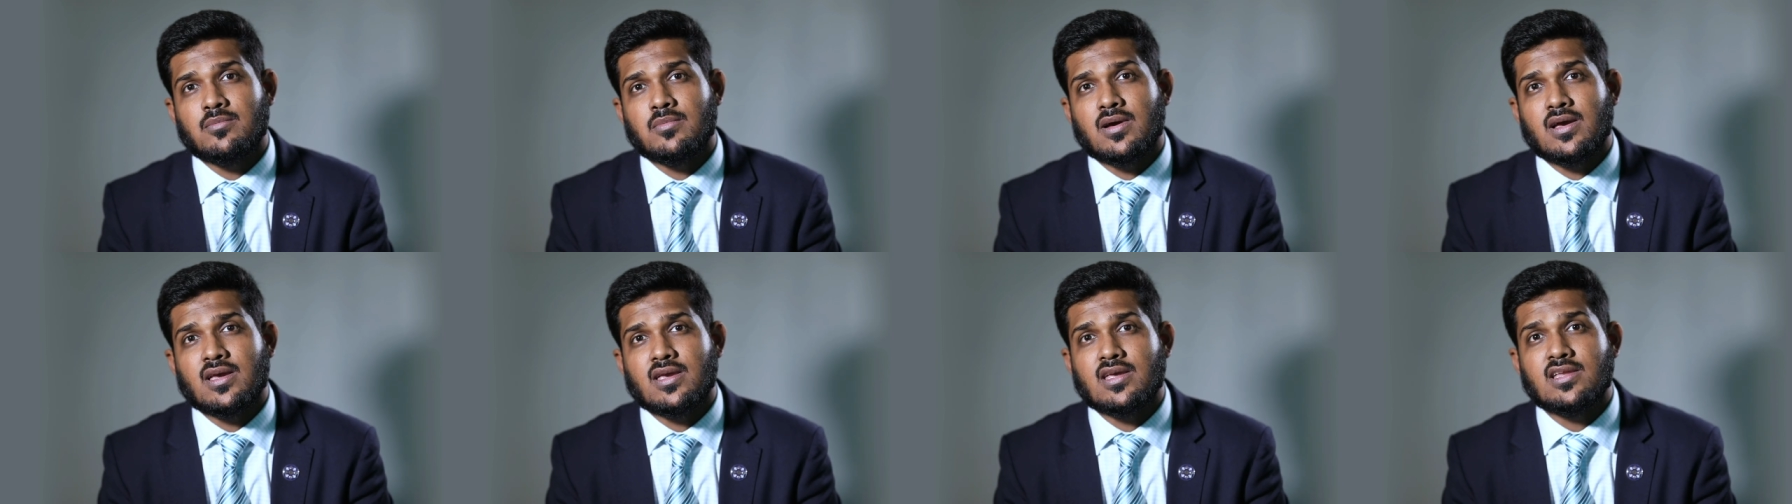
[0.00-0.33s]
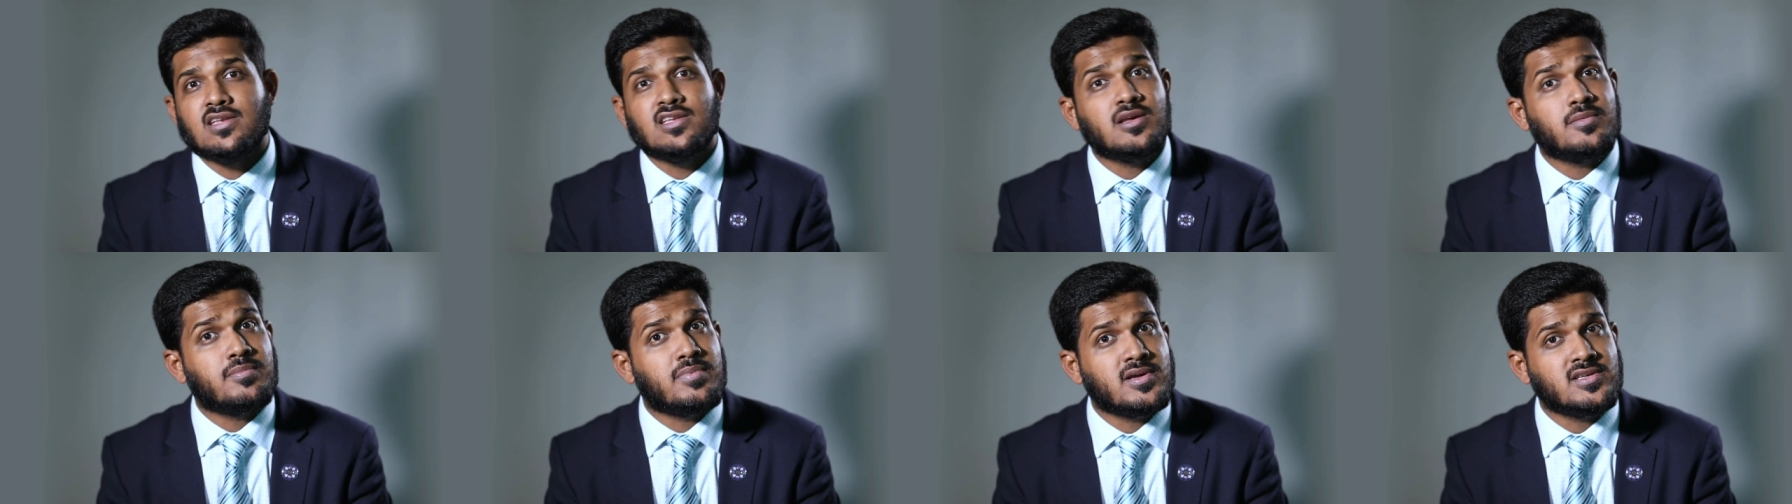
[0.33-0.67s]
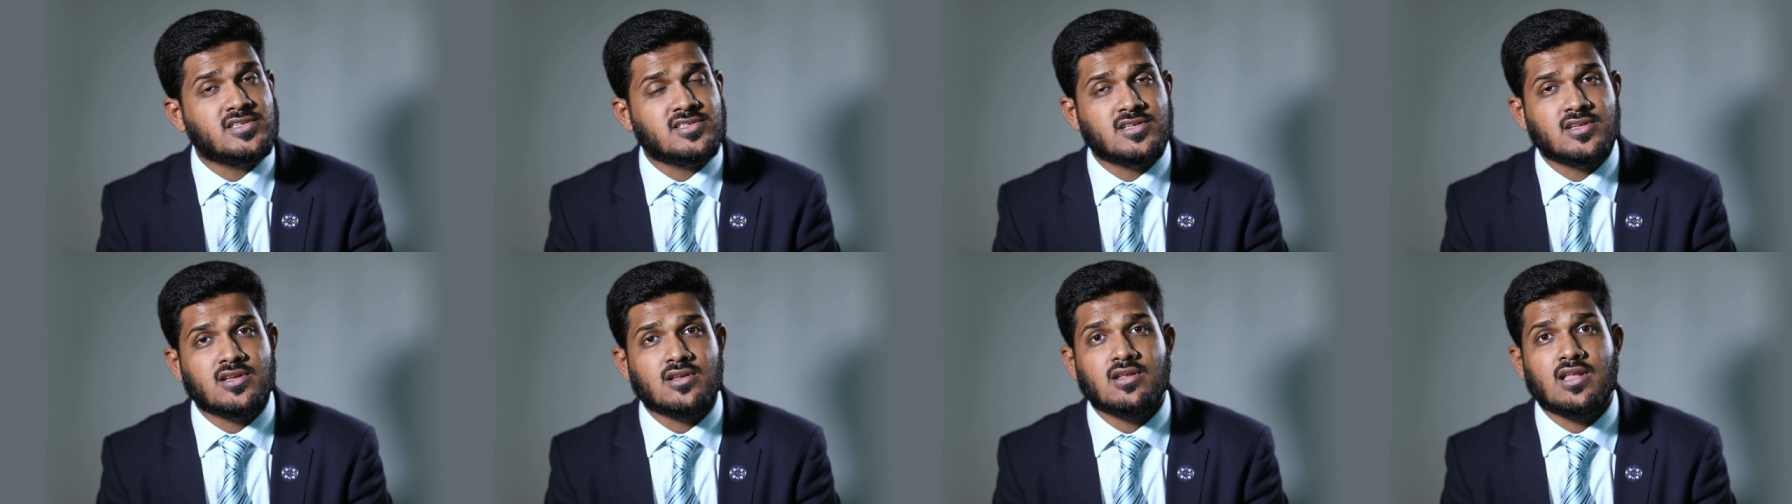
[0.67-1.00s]
my
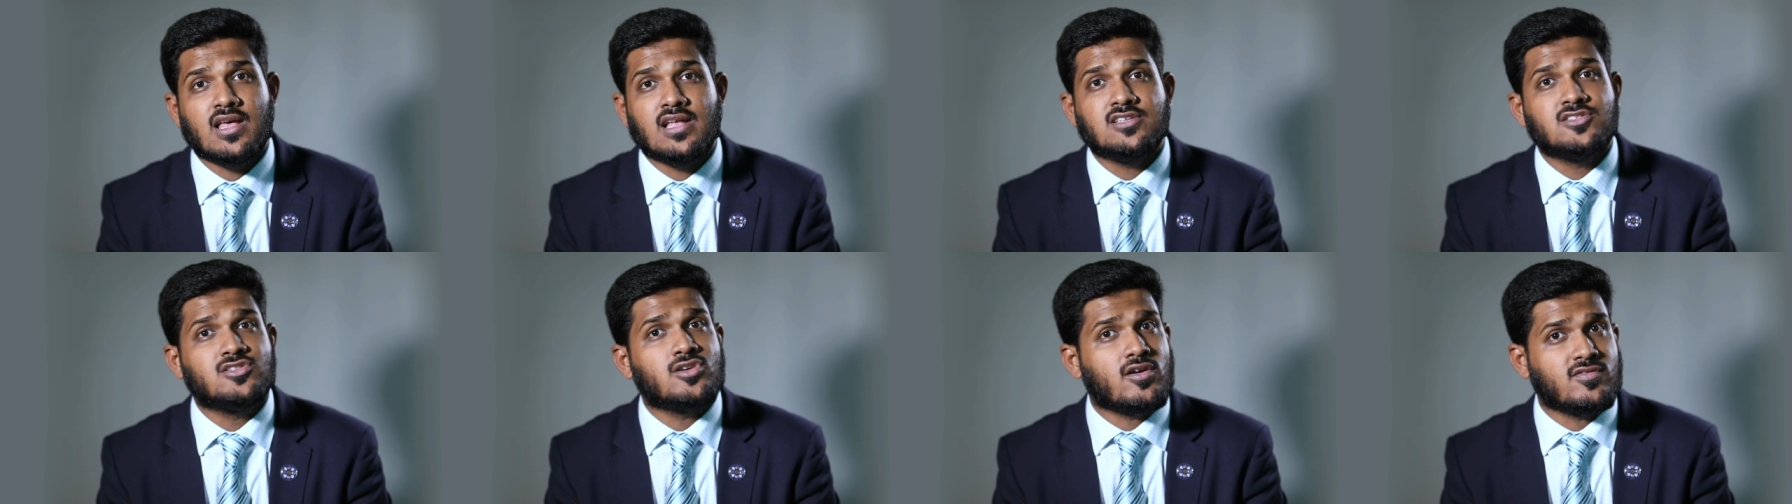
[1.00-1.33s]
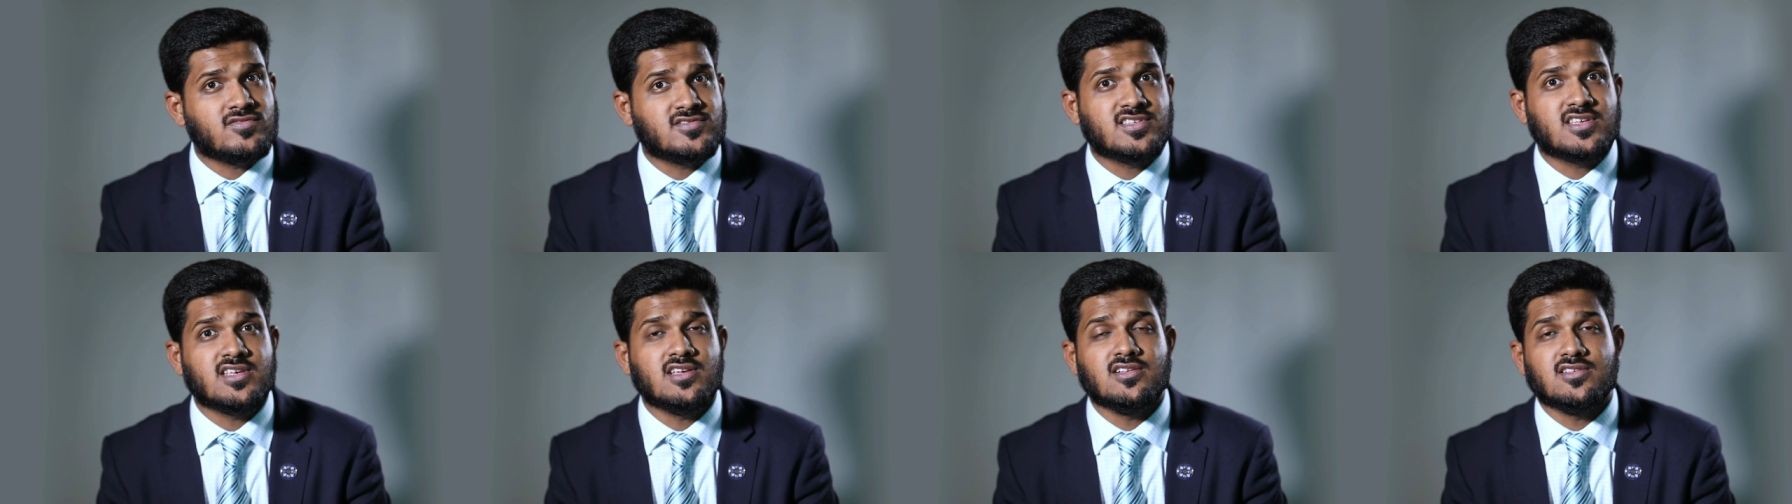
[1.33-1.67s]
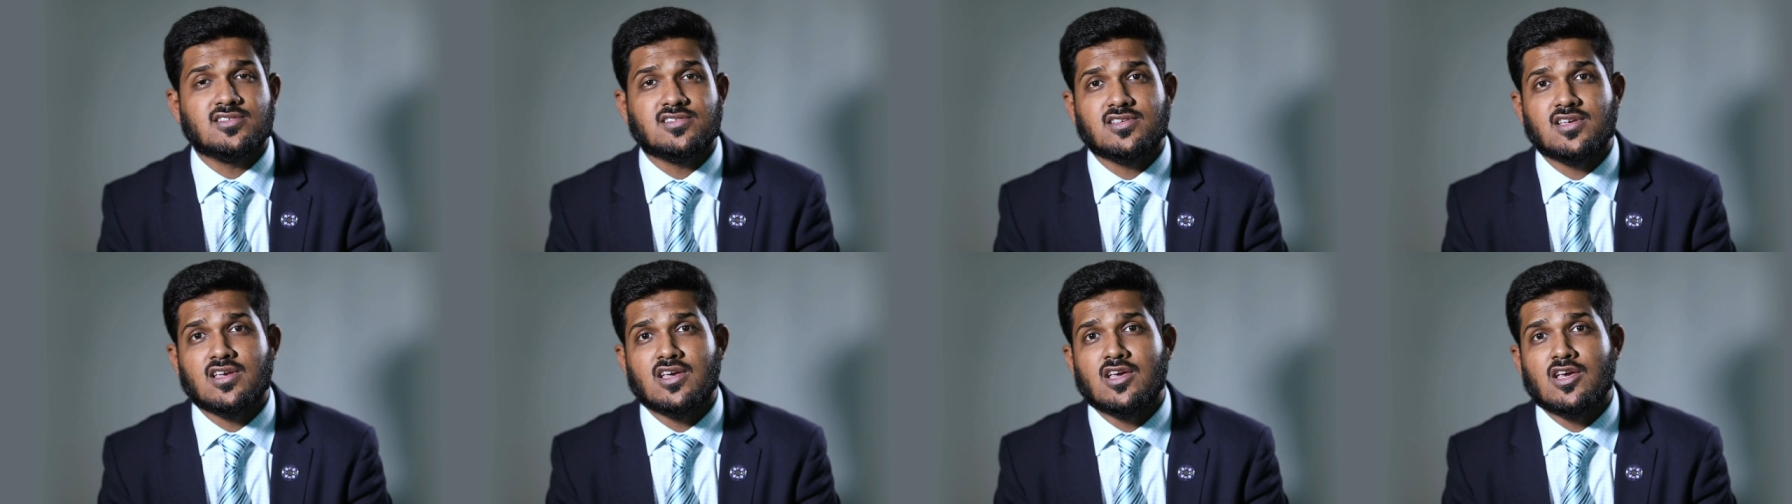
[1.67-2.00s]
interpersonal and soft
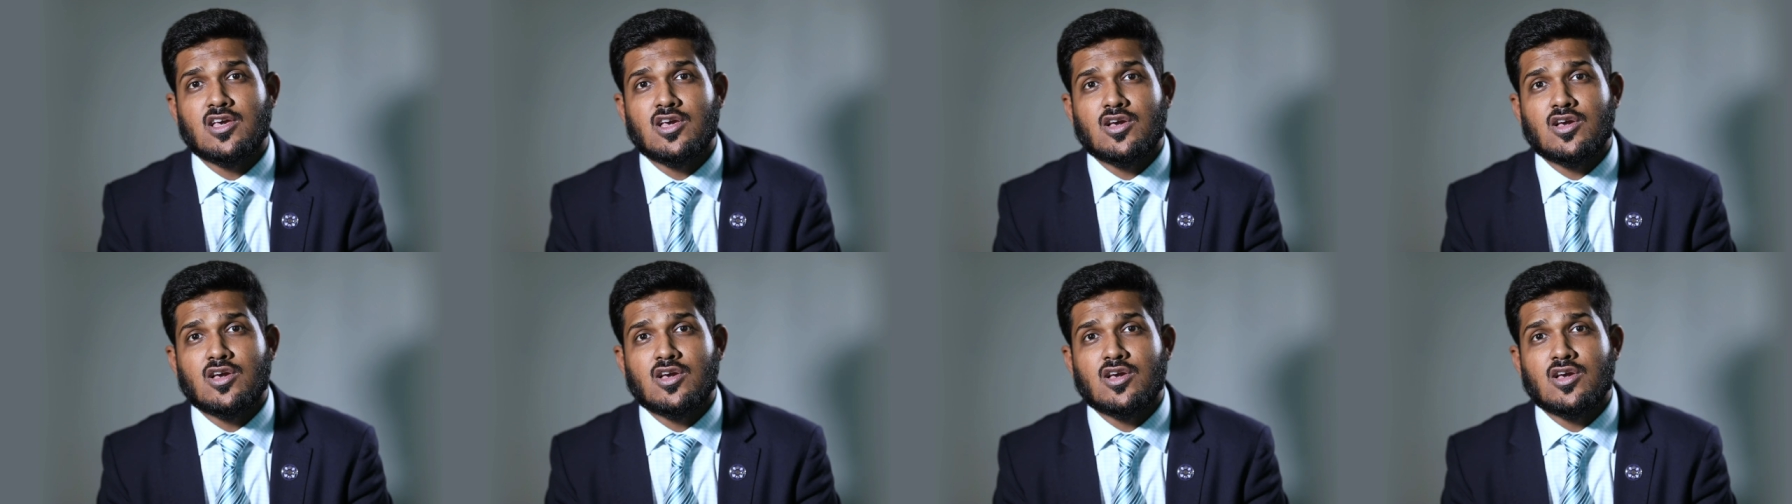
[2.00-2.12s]
skills,